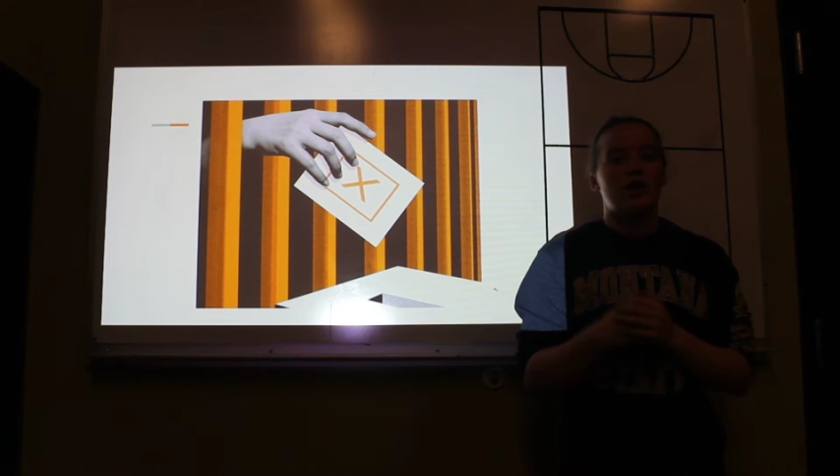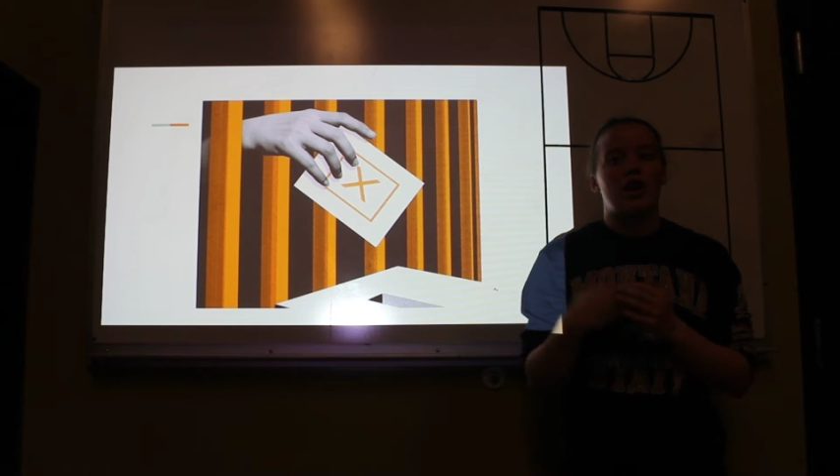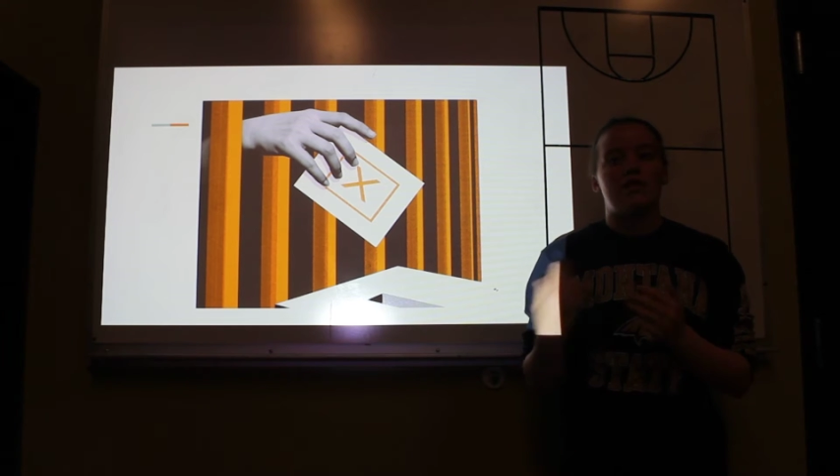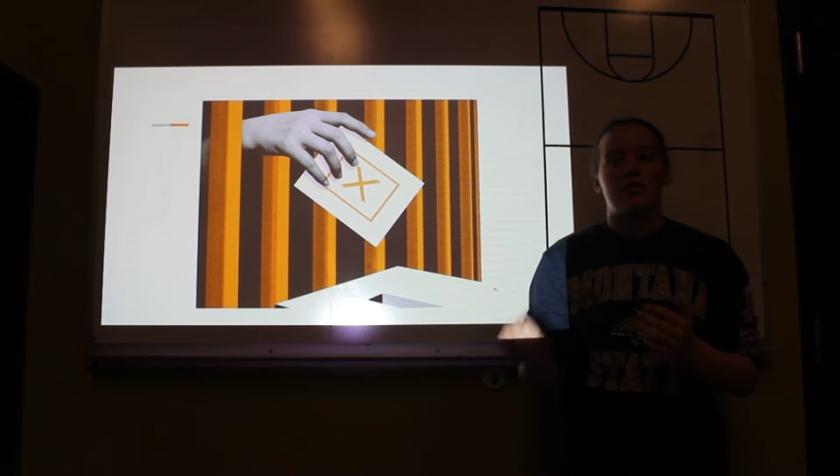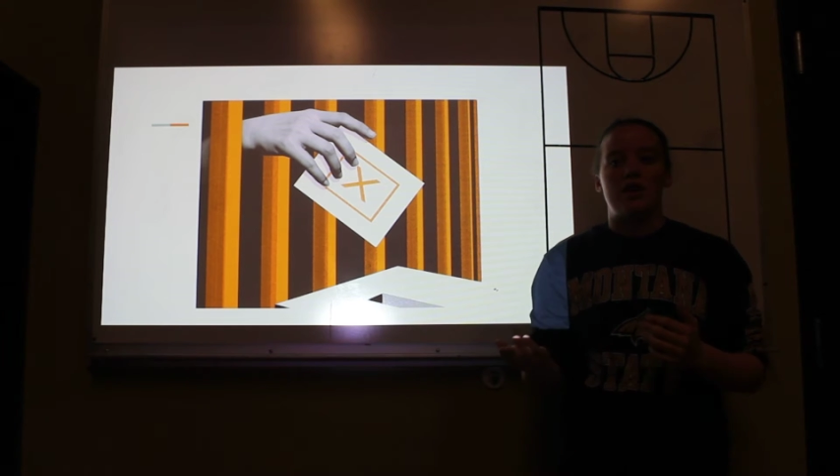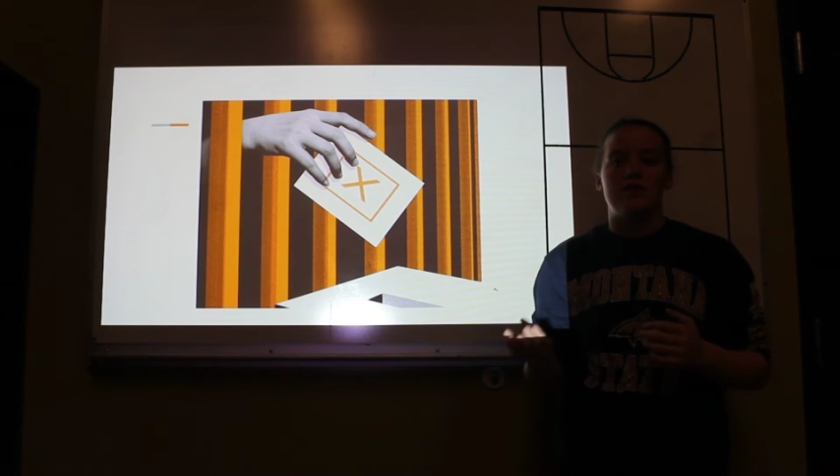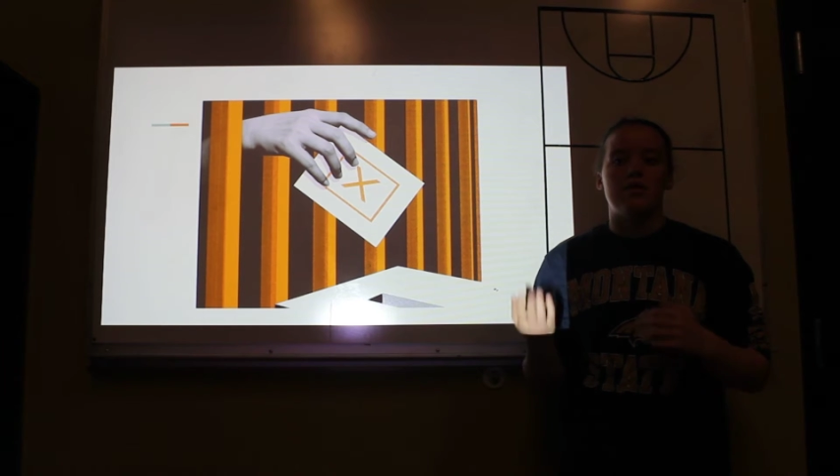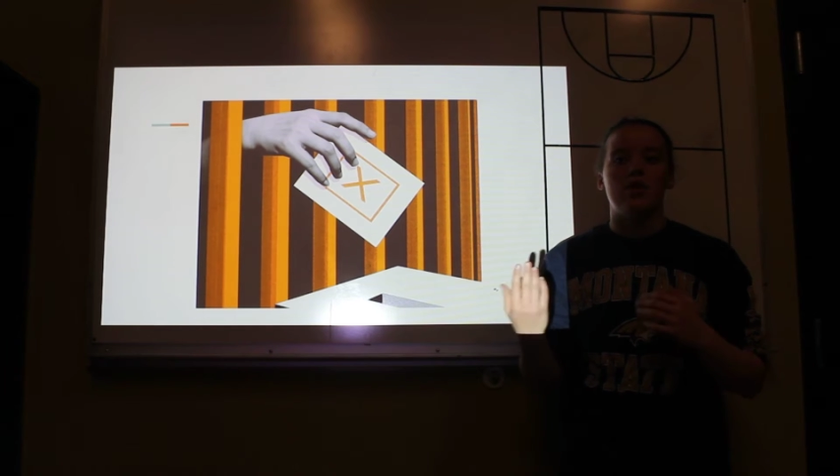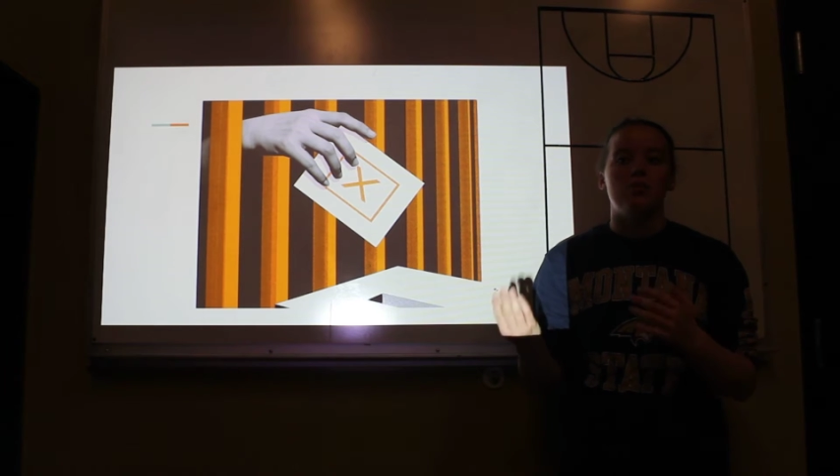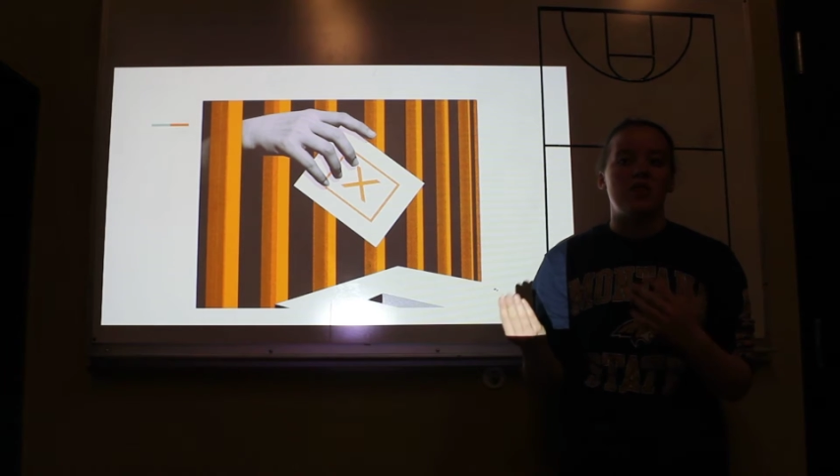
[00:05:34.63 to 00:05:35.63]
do not have the right
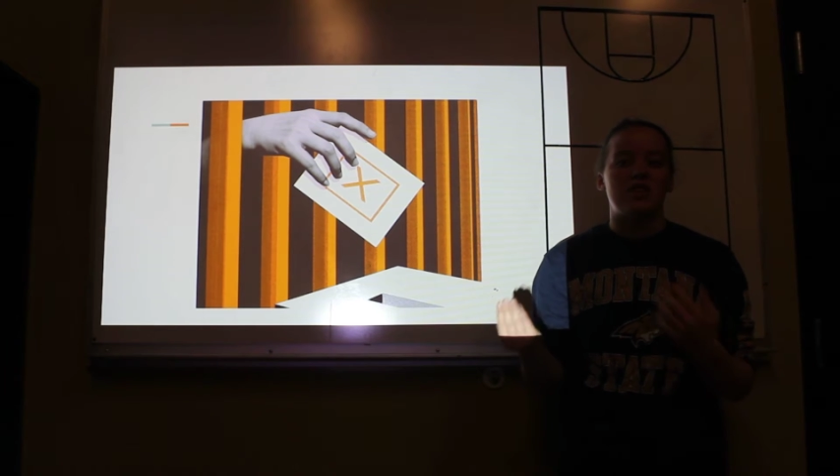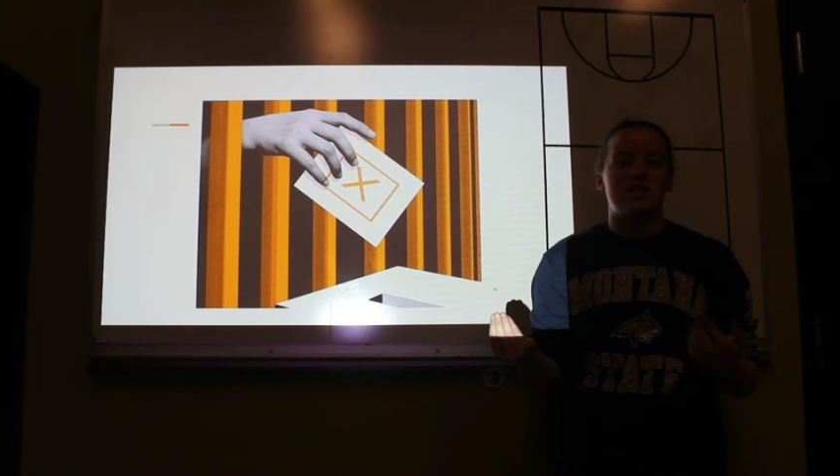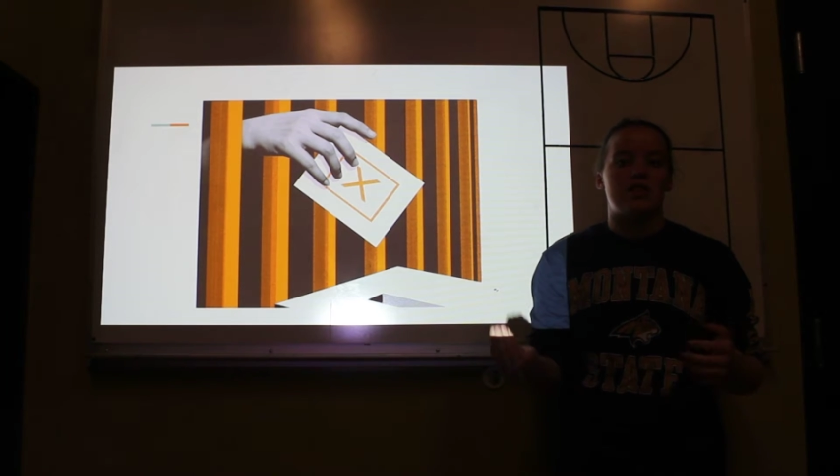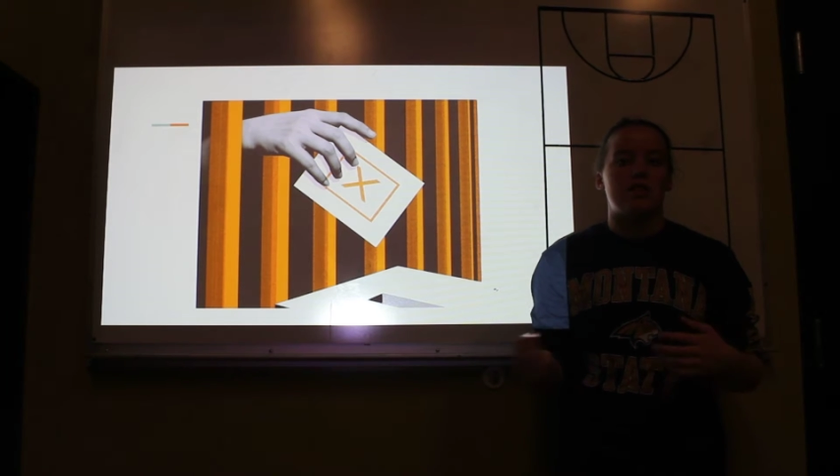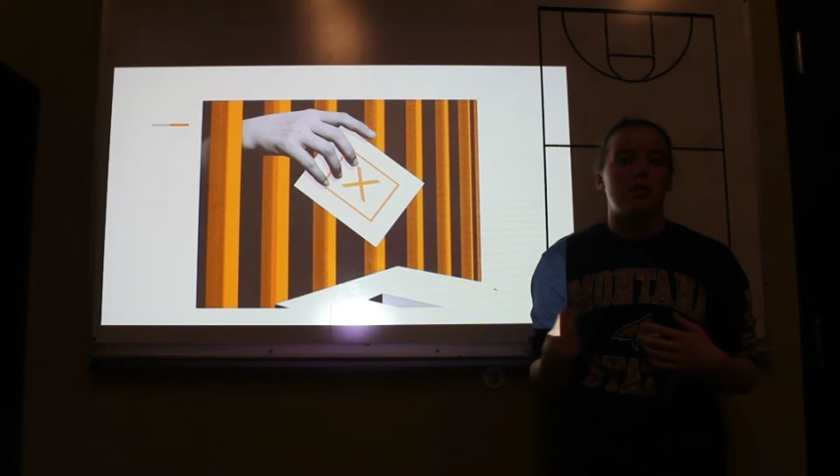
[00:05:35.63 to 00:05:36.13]
to vote because they're